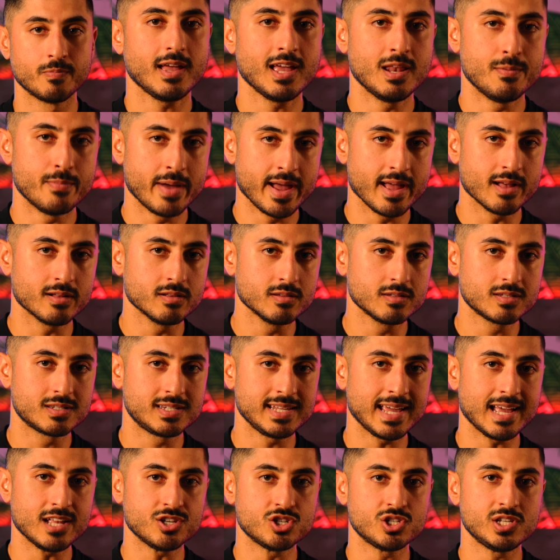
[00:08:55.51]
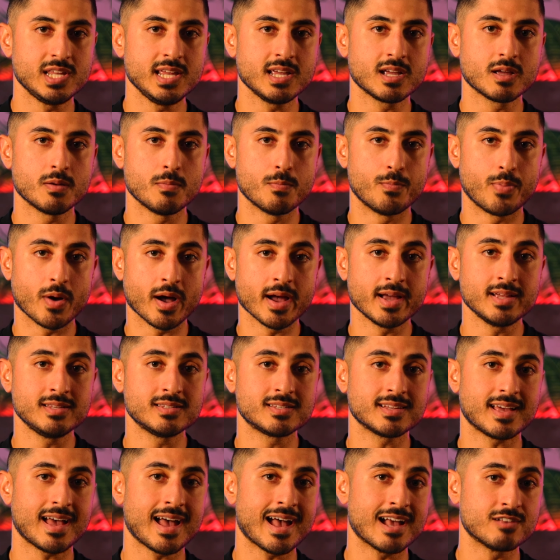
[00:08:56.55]
In males, DHT can bind
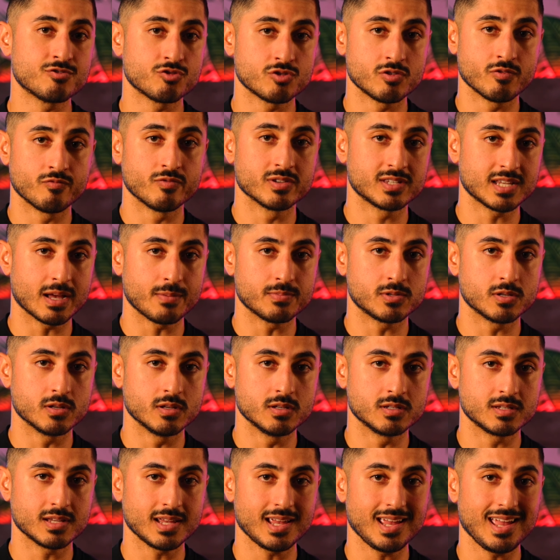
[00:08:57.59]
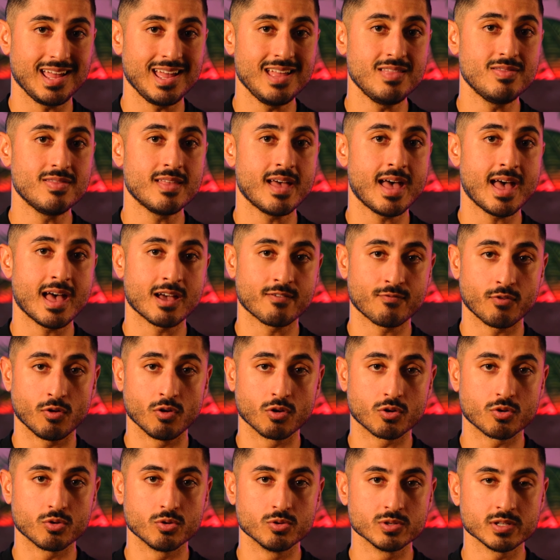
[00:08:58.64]
to androgen receptors in the hair
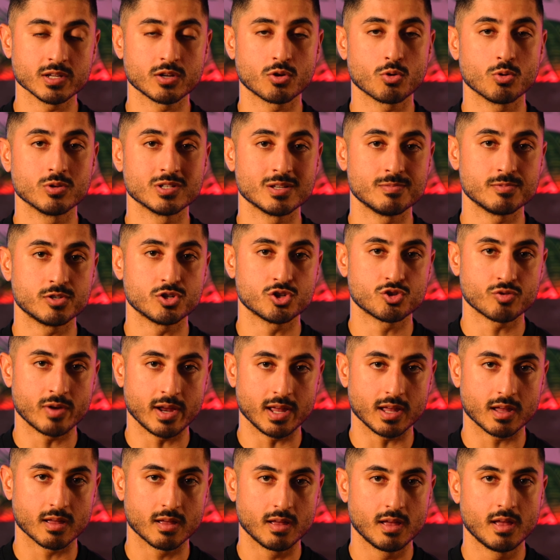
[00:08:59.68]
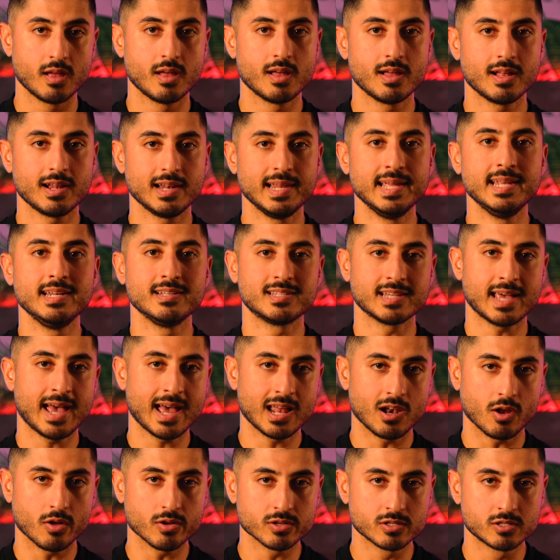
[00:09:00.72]
follicles and cause them to shrink, leading to
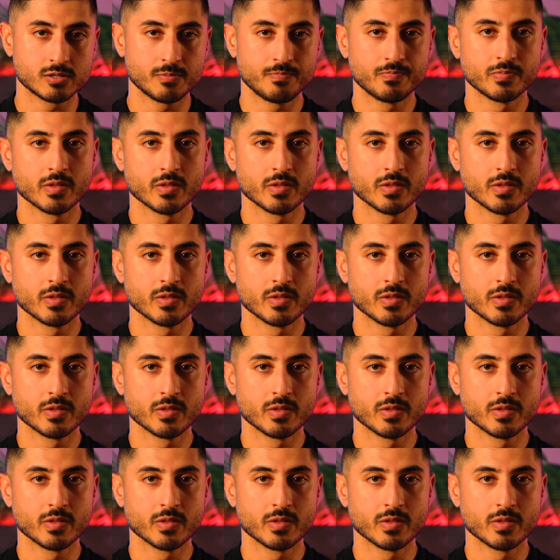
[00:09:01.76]
hair loss.